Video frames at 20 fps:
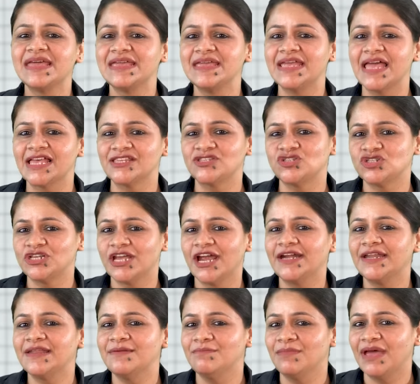He has
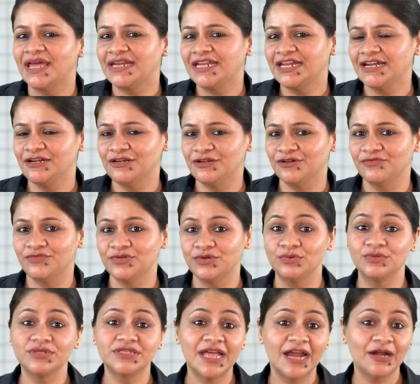shared in many
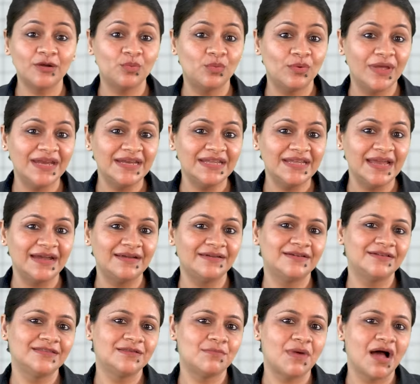interviews that when he
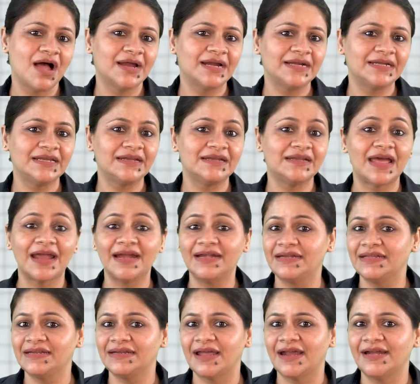entered the market in
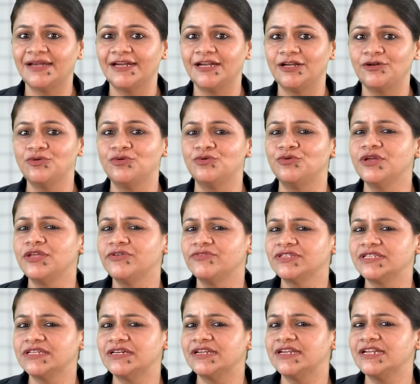1992, he
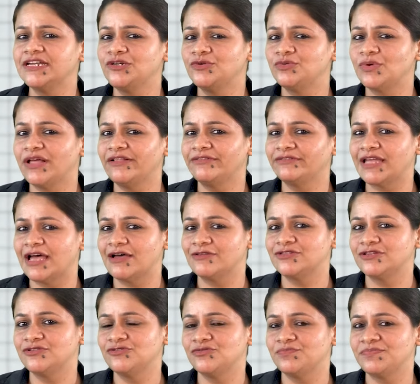was earning
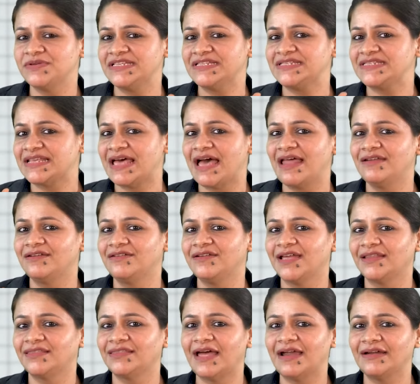12,000 rupees salary
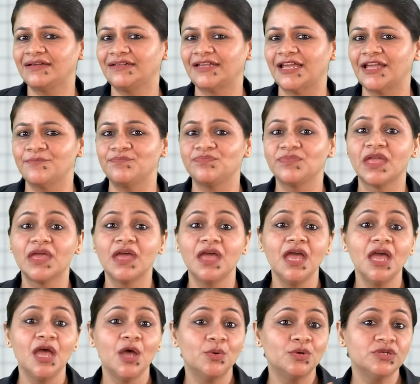at that time,
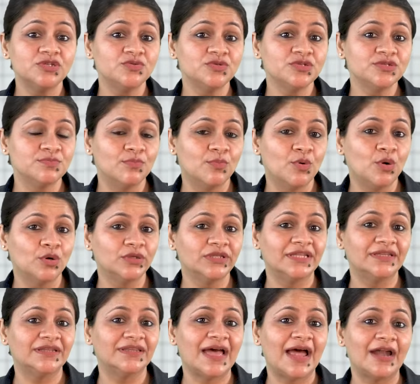which was more
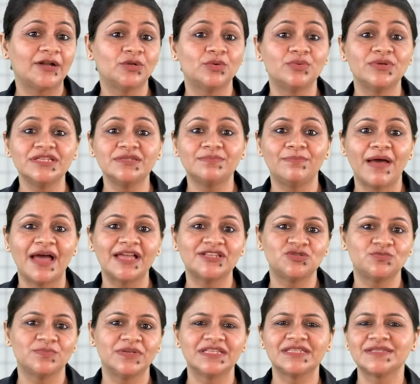than that of his
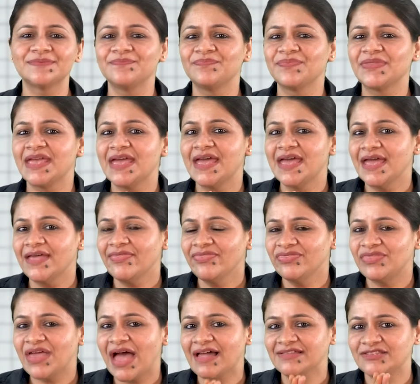batchmates.
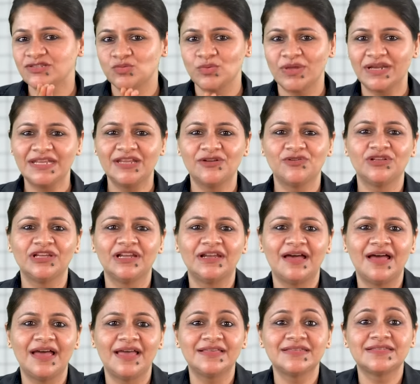And that's when he
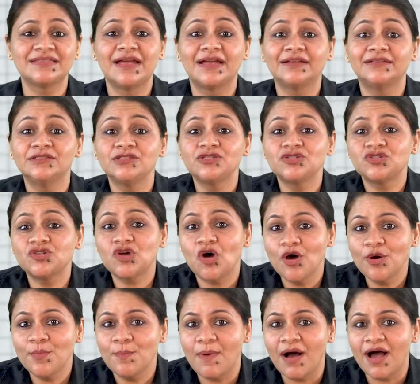realized that the
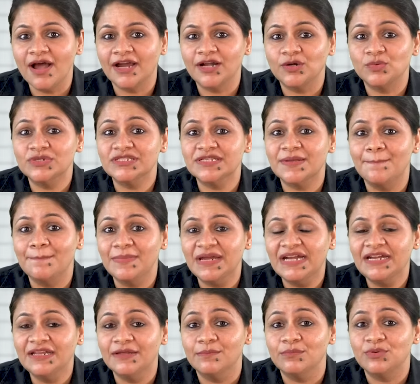stock market was a
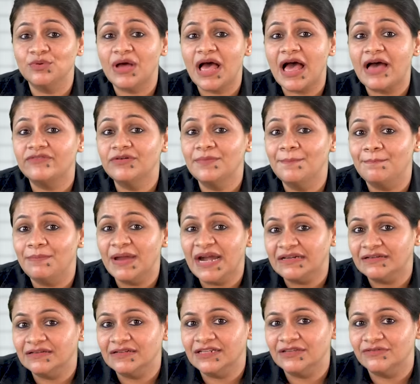medium to have a
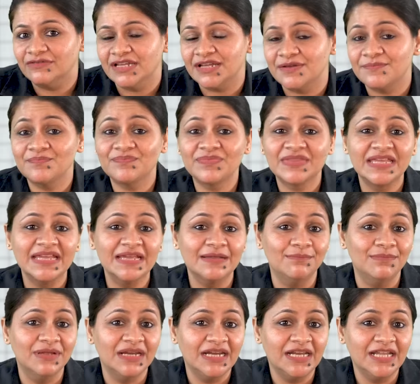better living. He
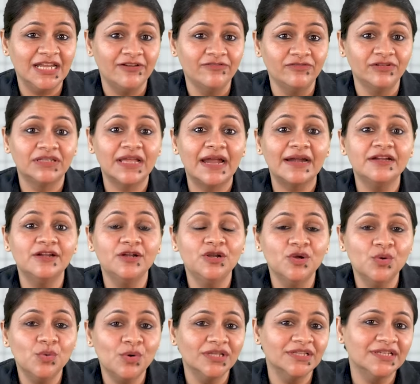believed that
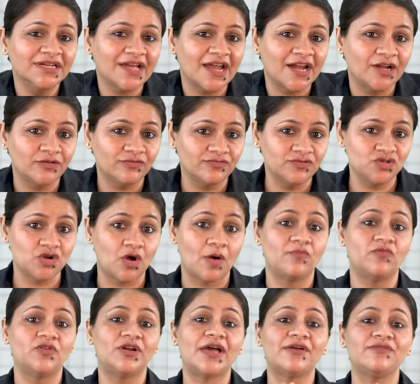no other kind of
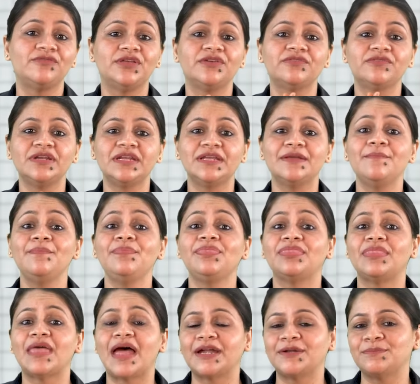job would have given him
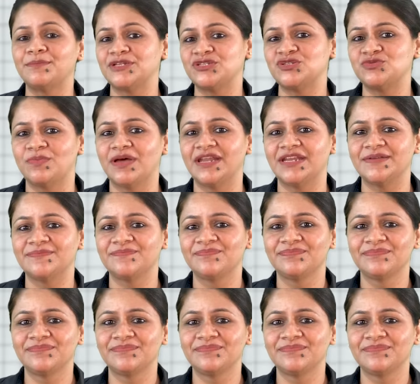that much money.